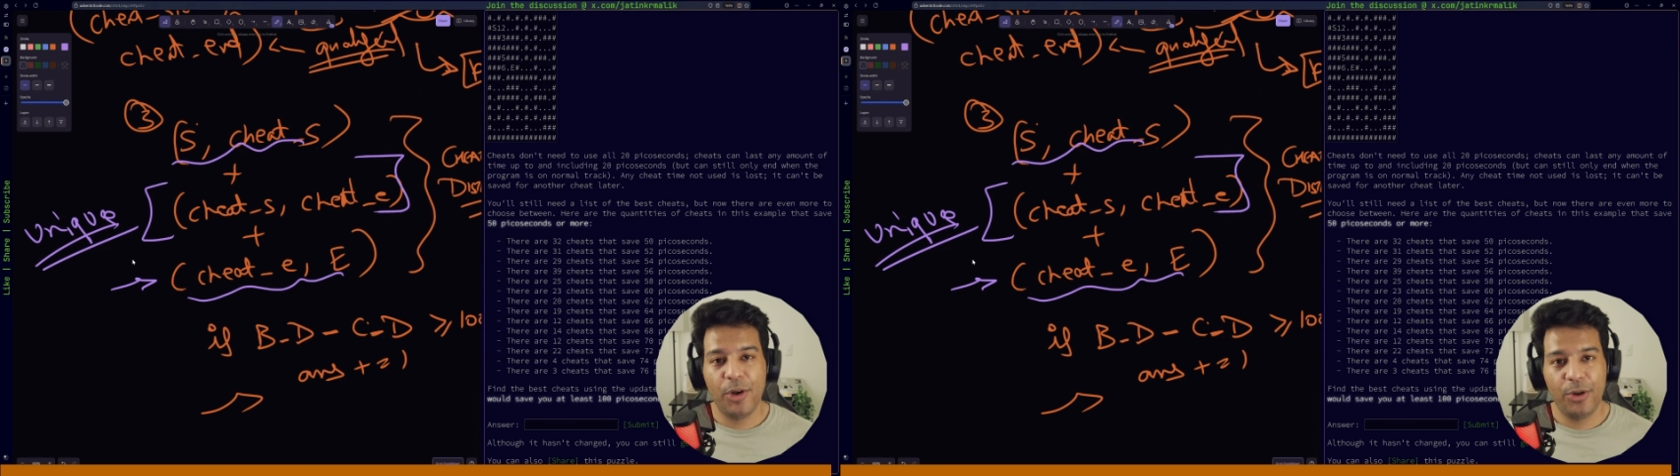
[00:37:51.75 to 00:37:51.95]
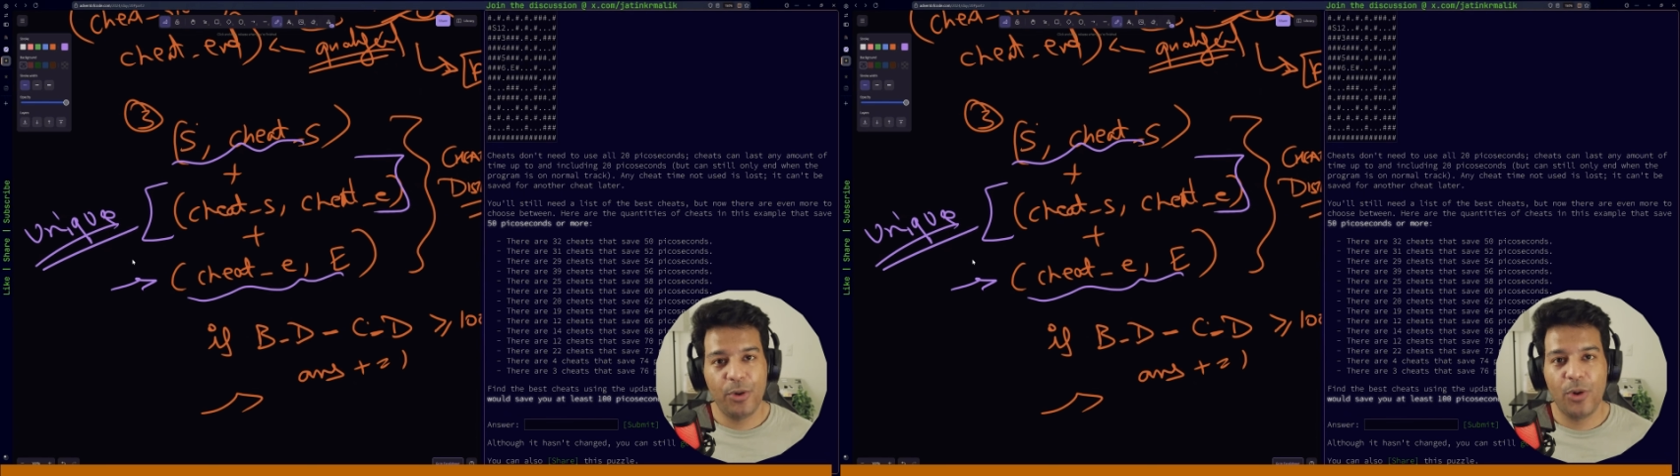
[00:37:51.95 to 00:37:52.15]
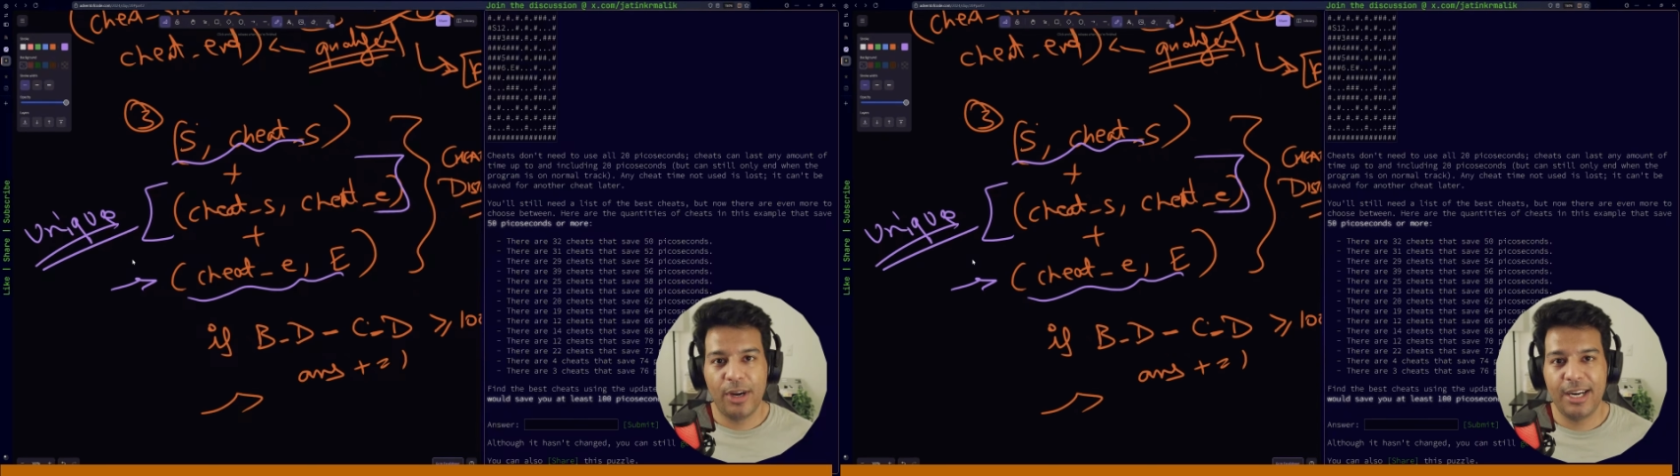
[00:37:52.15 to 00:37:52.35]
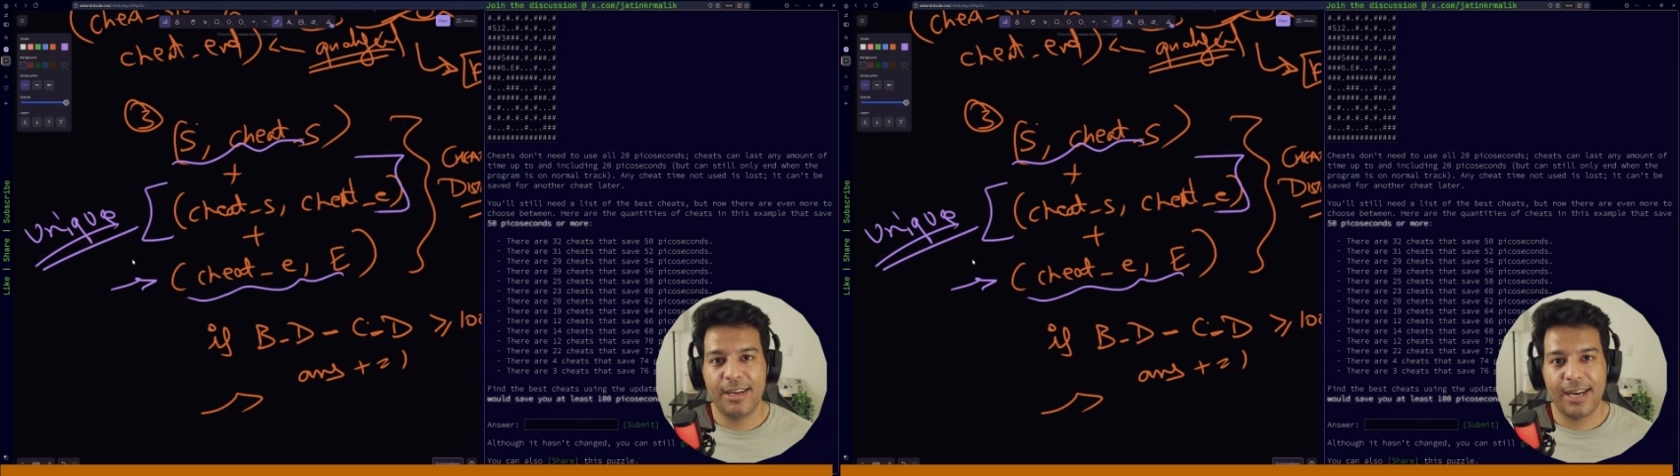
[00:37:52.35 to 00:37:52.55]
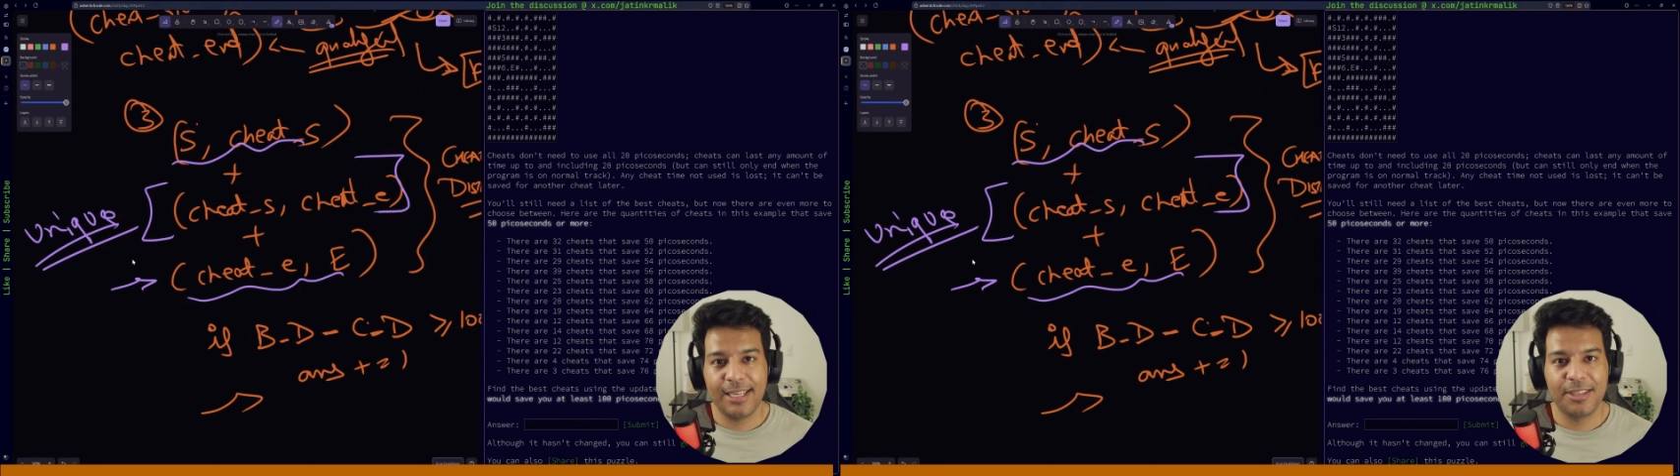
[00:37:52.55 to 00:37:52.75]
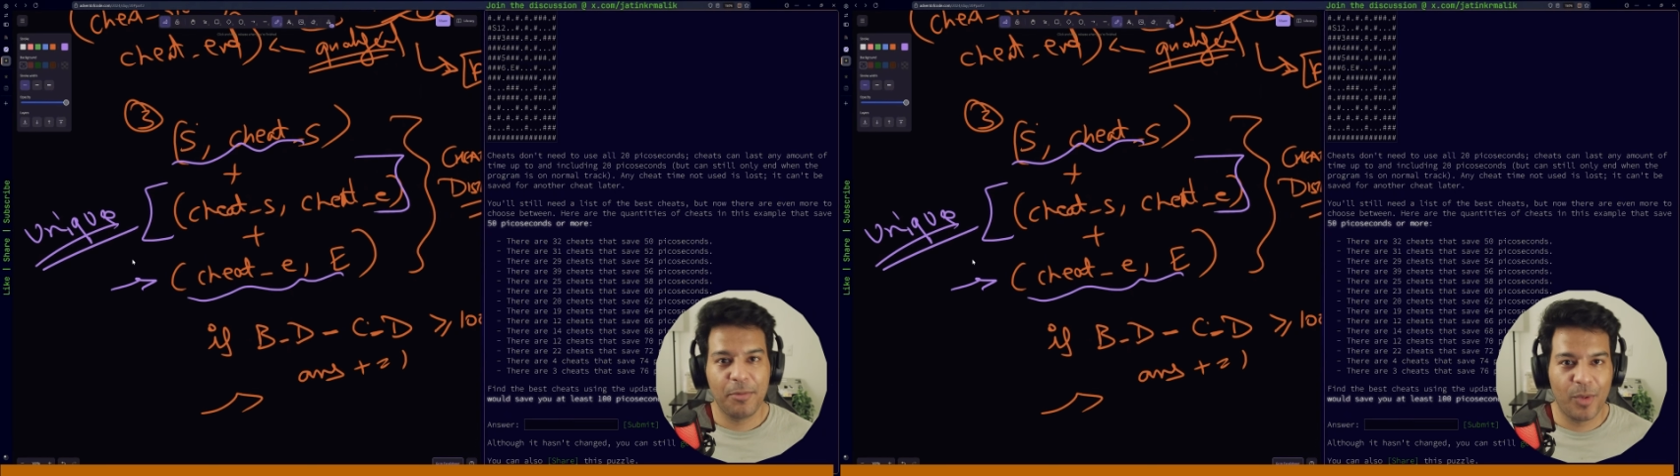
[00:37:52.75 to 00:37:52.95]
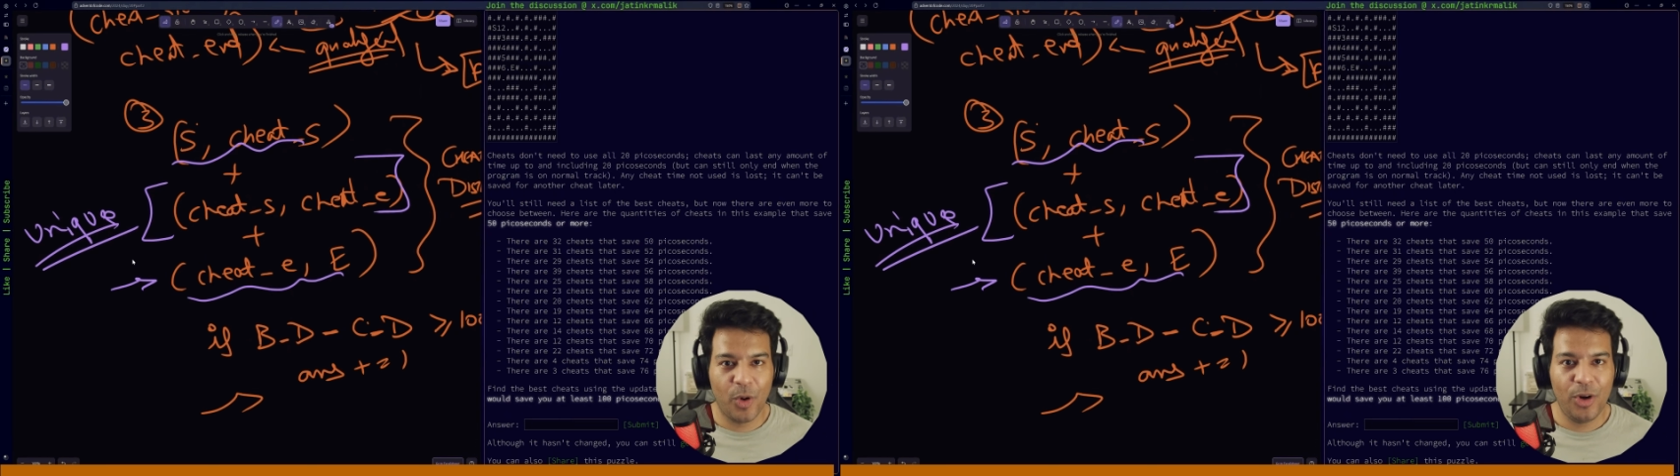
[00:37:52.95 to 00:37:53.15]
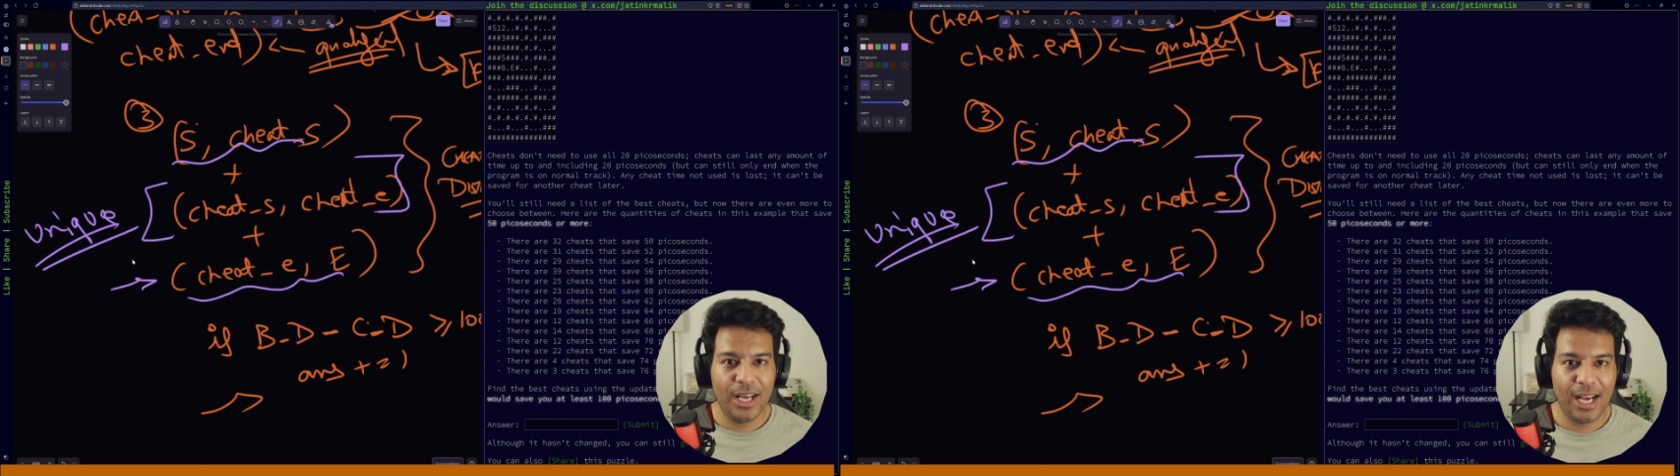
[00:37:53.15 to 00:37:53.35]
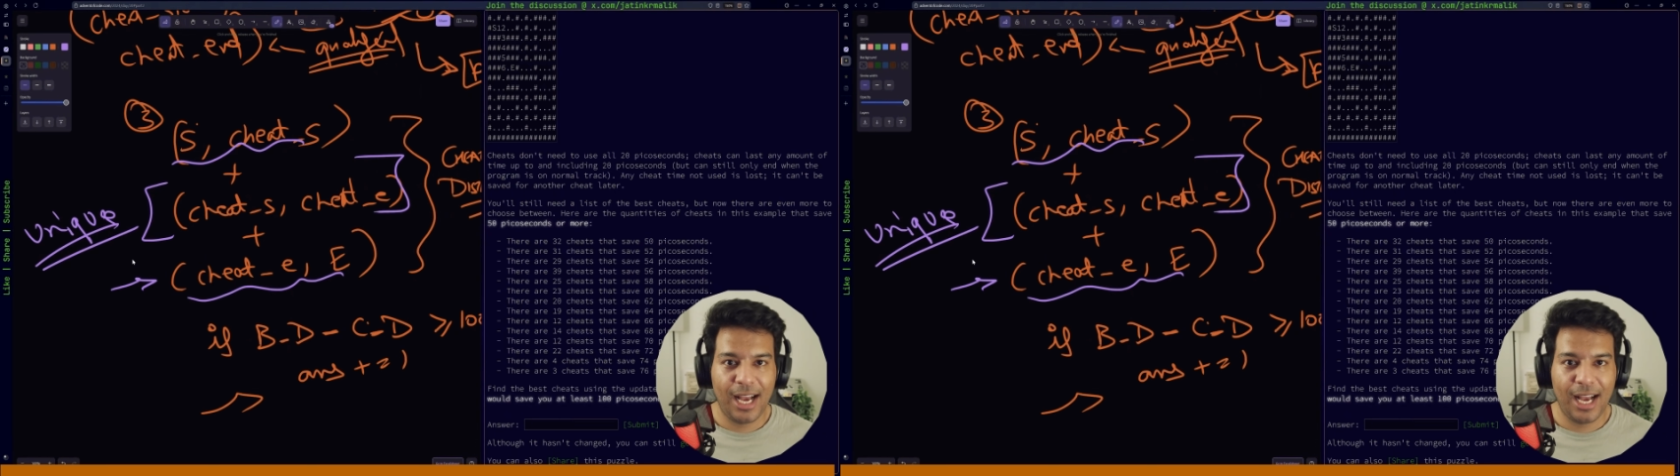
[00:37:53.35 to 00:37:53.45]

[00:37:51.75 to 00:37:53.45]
going to go ahead and write some code,